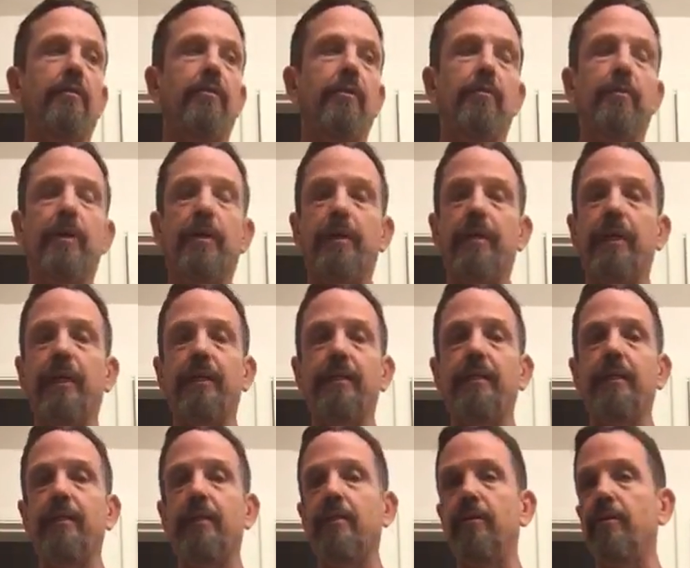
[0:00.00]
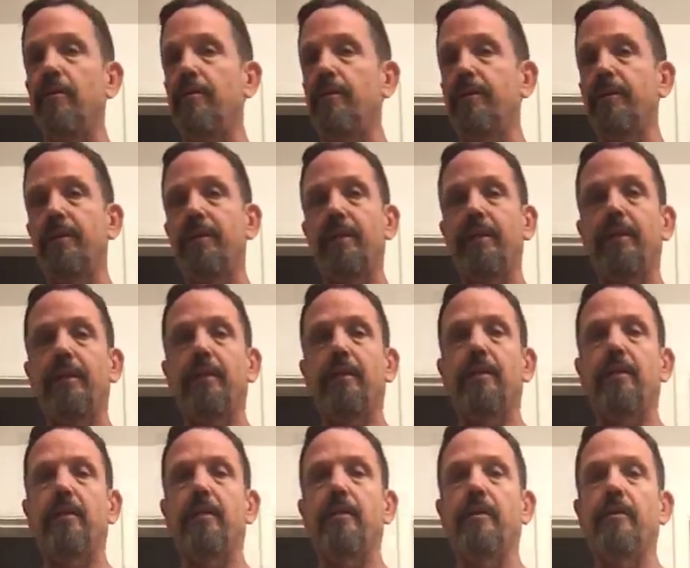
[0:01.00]
For about 18 years,
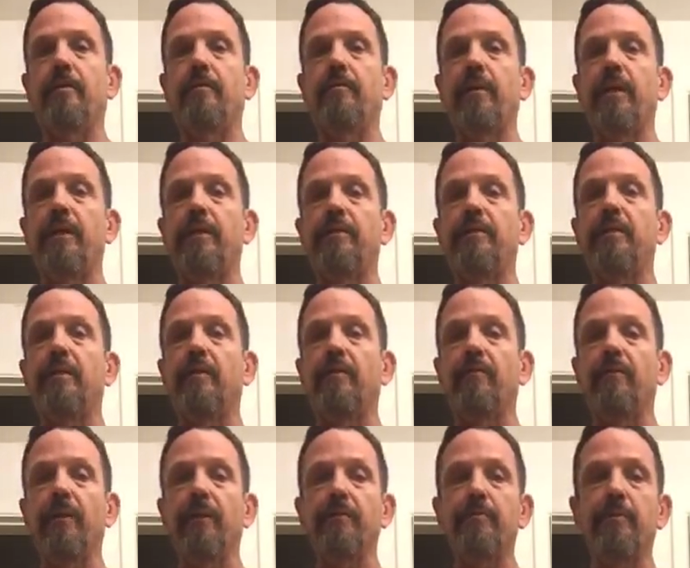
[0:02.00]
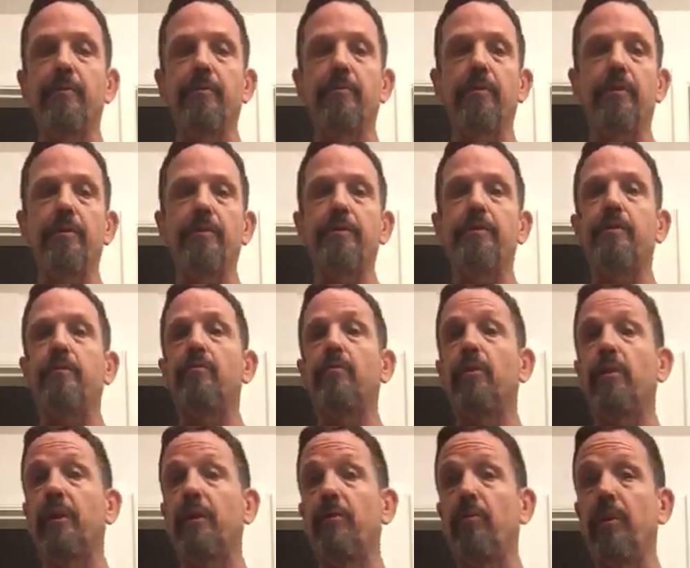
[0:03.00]
I managed an investment trust, did
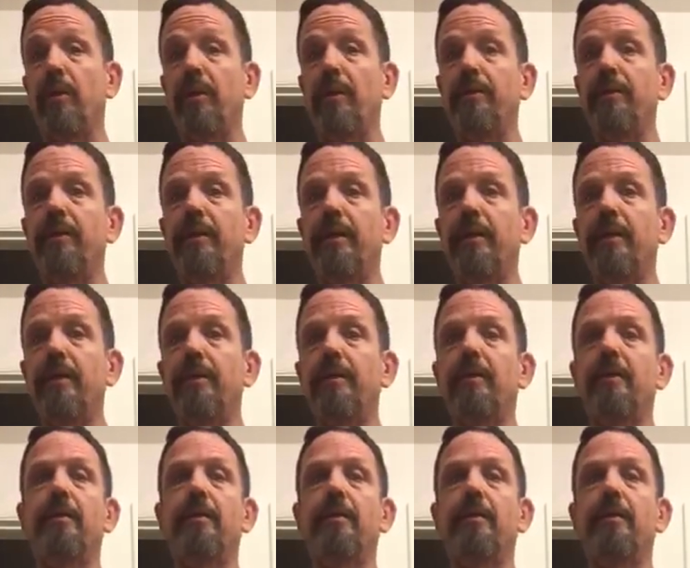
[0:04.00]
really well at that,